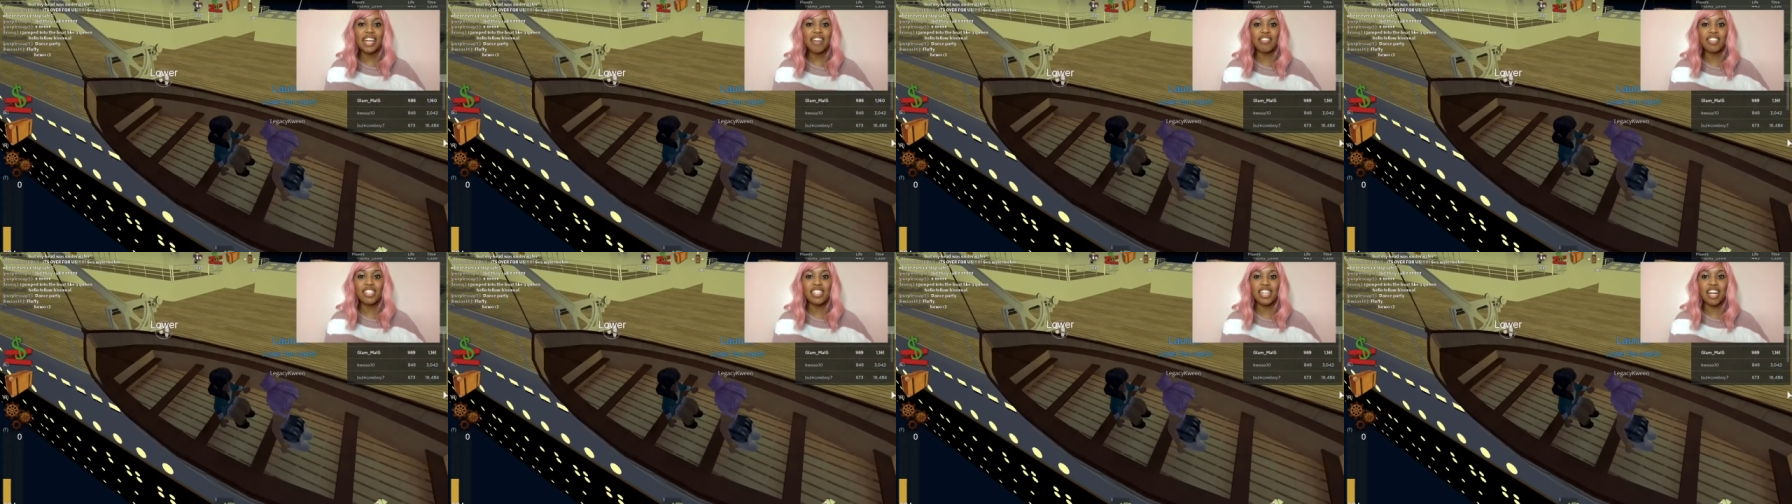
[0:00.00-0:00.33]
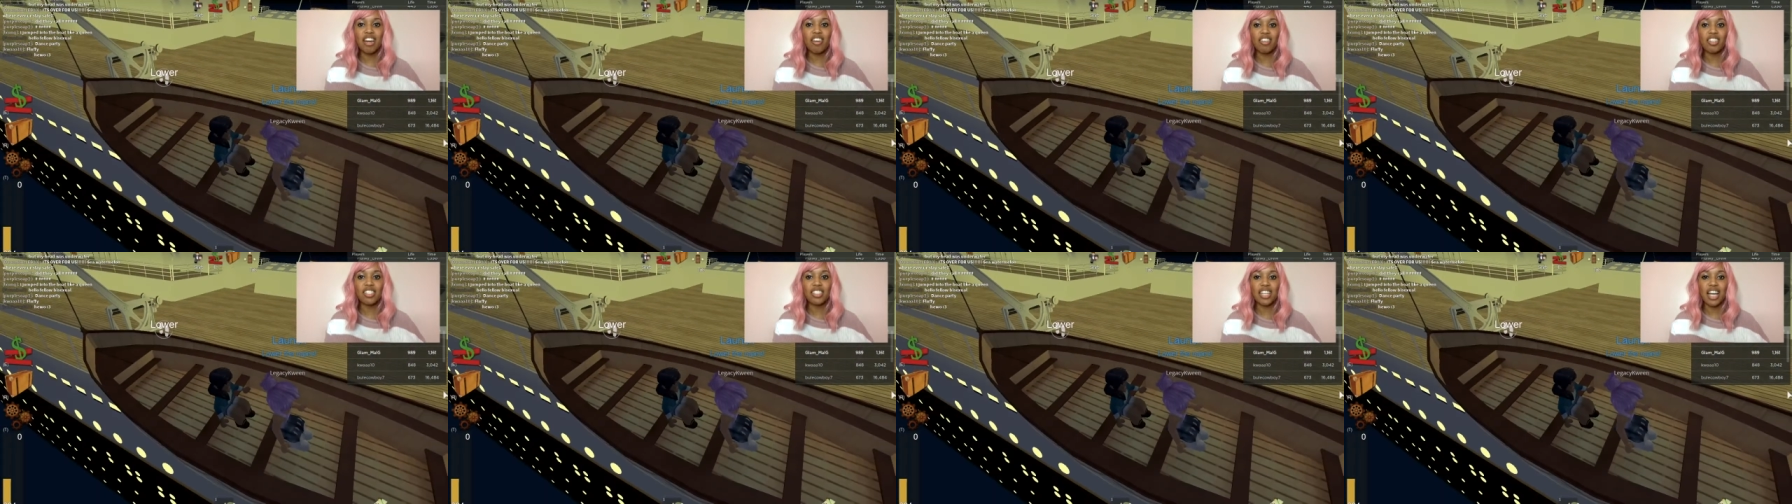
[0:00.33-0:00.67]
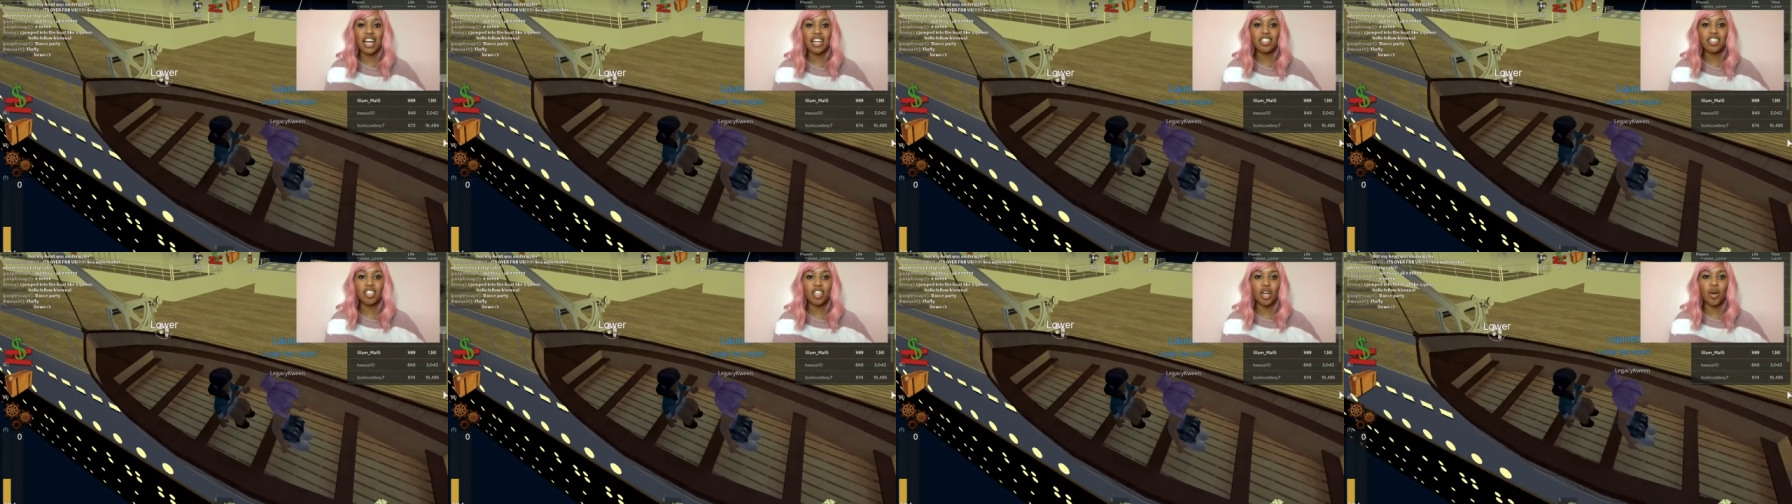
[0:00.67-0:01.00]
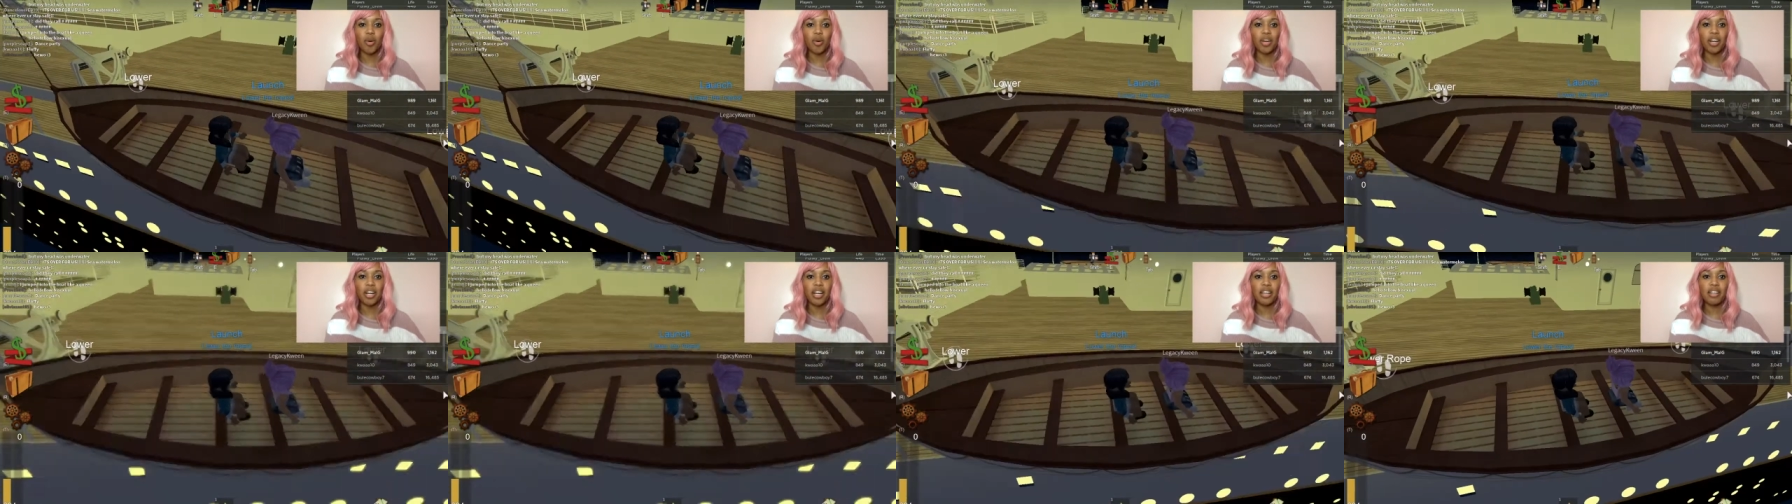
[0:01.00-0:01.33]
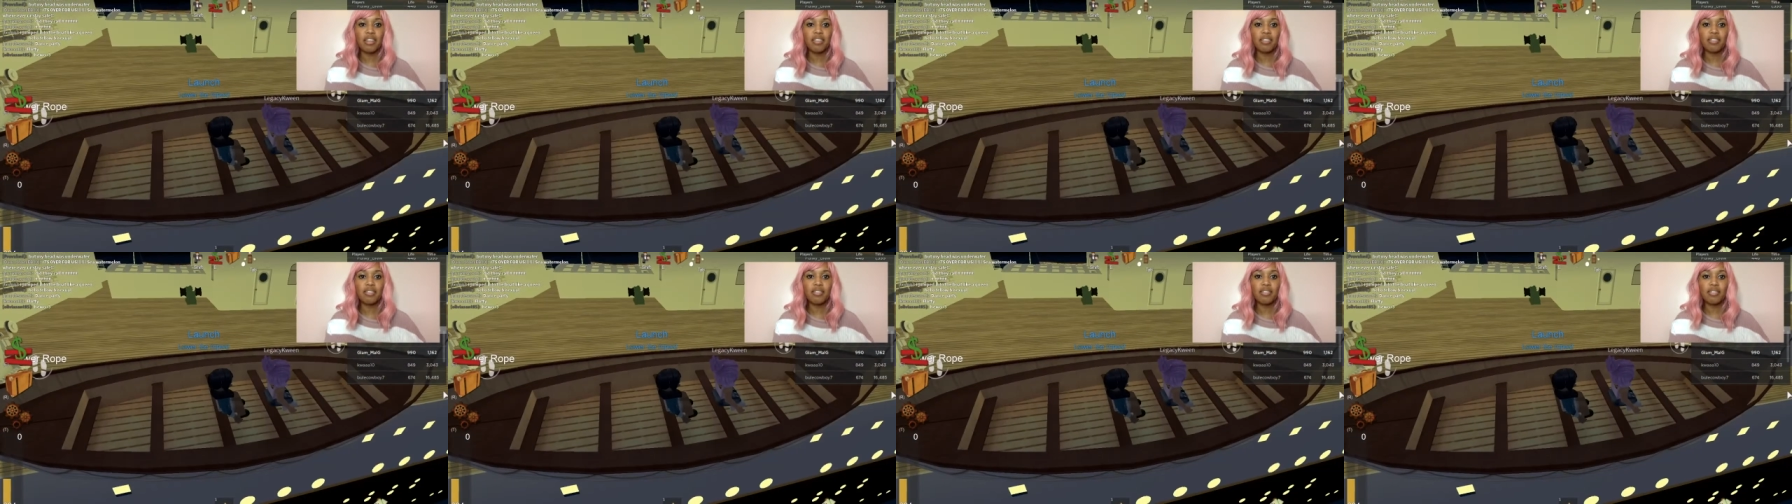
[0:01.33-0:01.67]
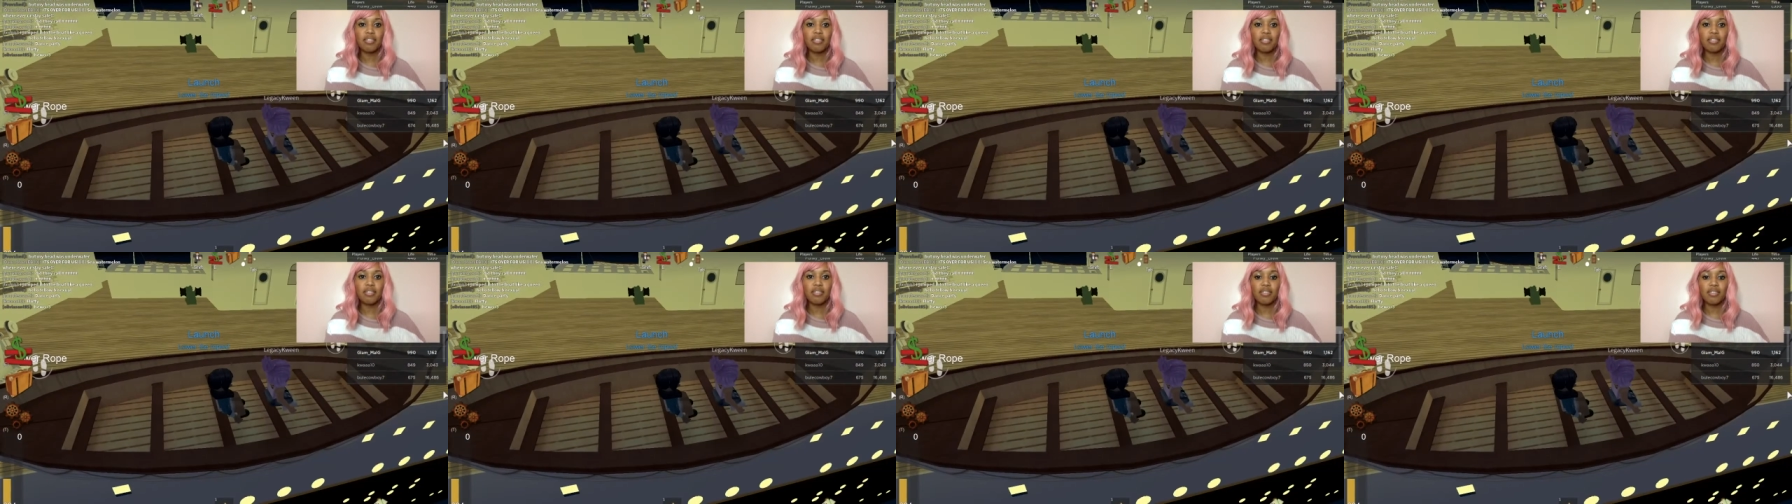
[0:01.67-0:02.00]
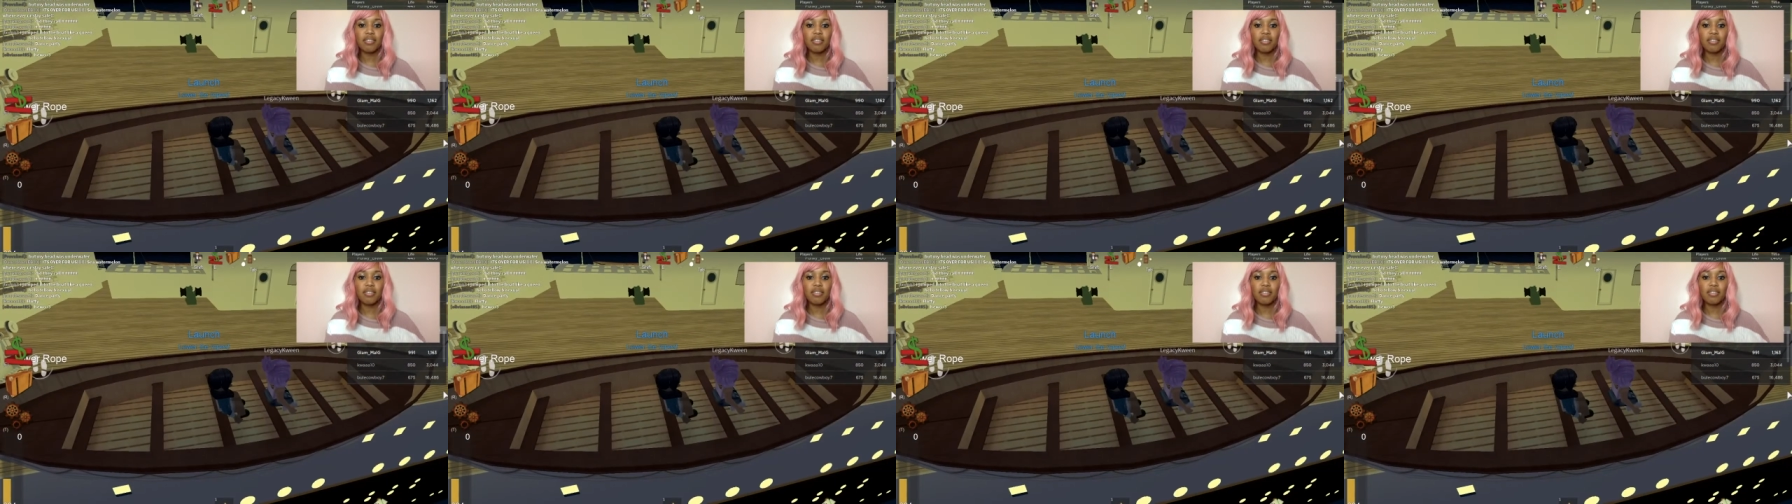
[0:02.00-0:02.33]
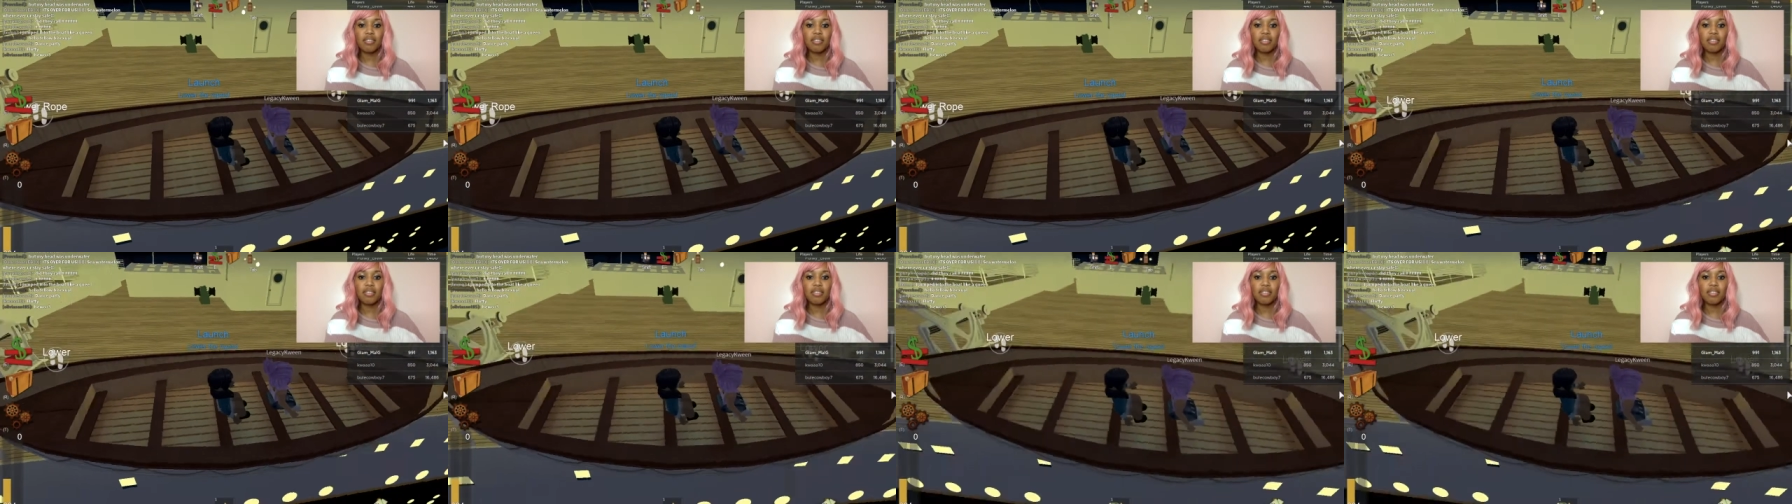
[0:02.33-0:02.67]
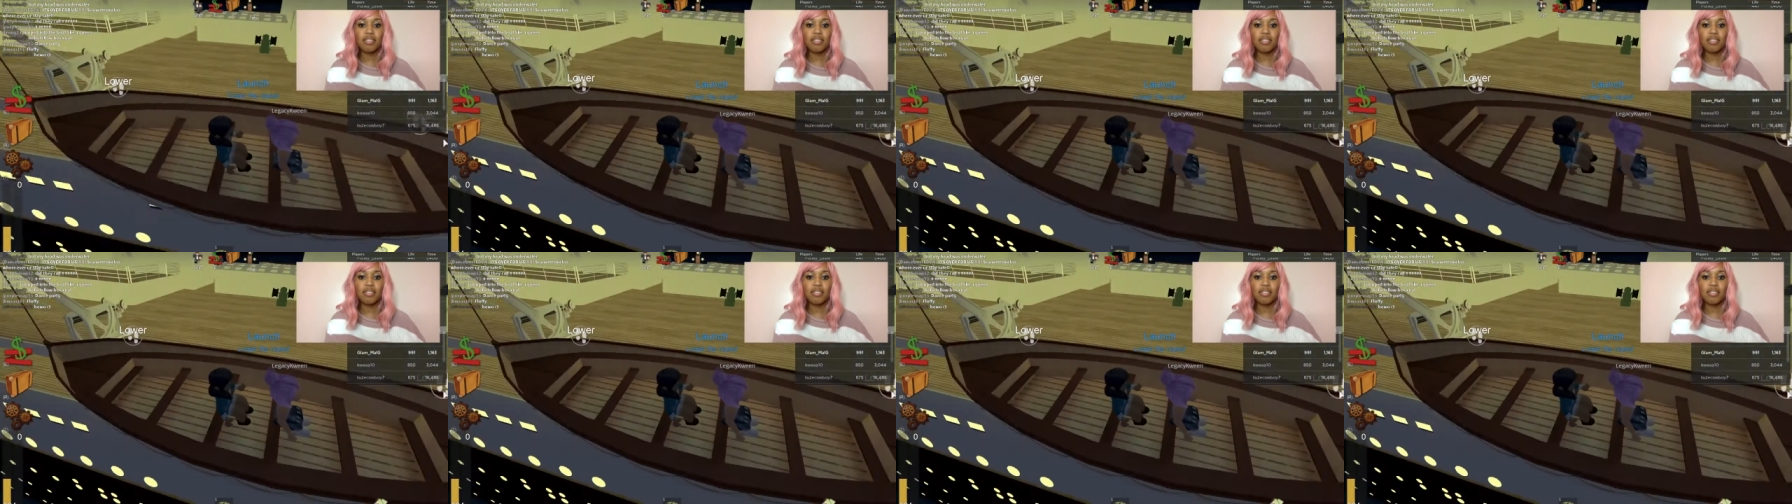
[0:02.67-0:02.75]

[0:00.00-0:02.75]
have to stay on the side to lower it? I'm gonna lower.